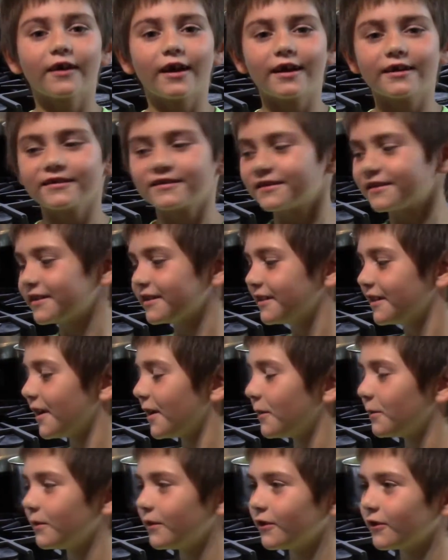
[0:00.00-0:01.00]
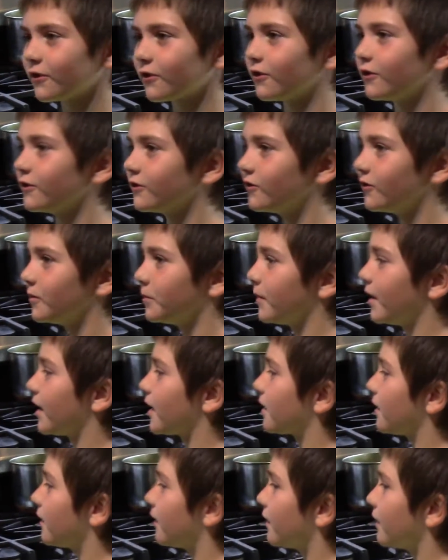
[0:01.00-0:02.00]
guys, today we are going to make
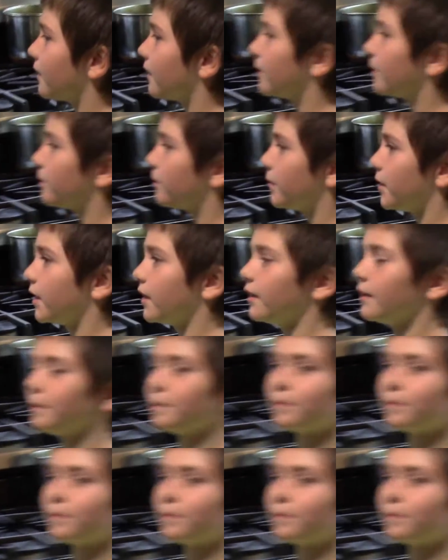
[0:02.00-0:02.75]
peanut